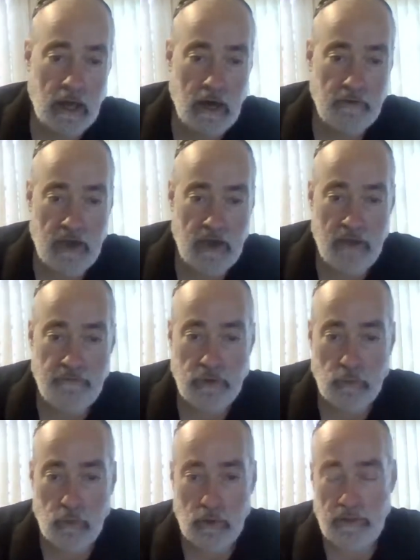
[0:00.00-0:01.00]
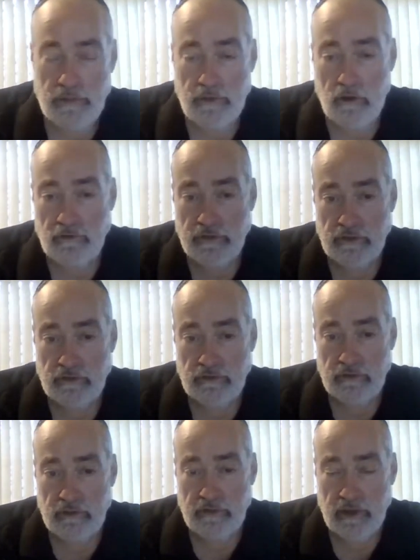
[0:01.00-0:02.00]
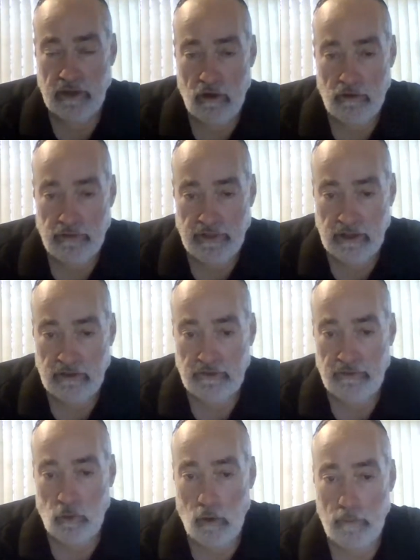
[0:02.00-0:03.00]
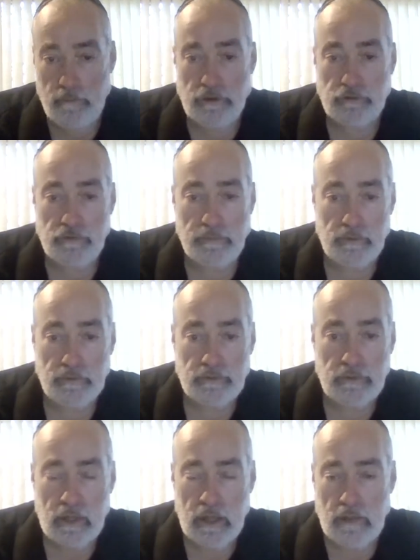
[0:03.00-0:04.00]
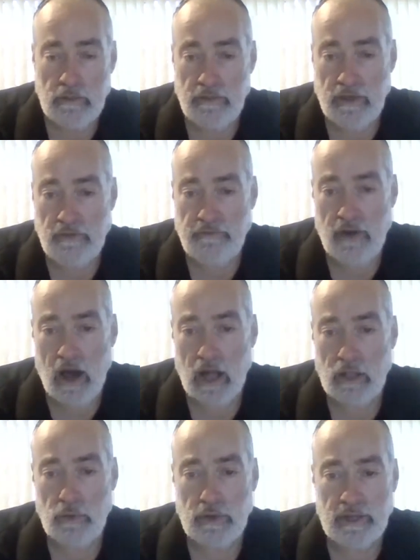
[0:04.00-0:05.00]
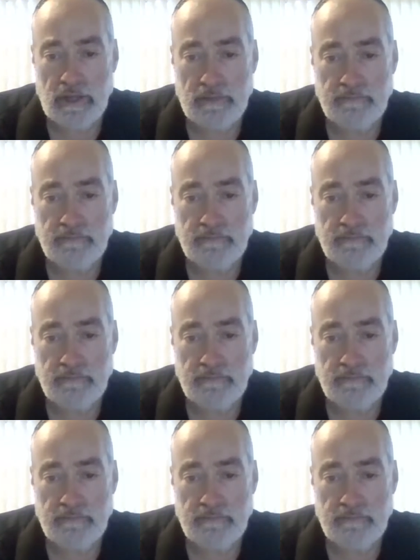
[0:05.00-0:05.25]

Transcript: of everyone that there are these that they are these four principles that they follow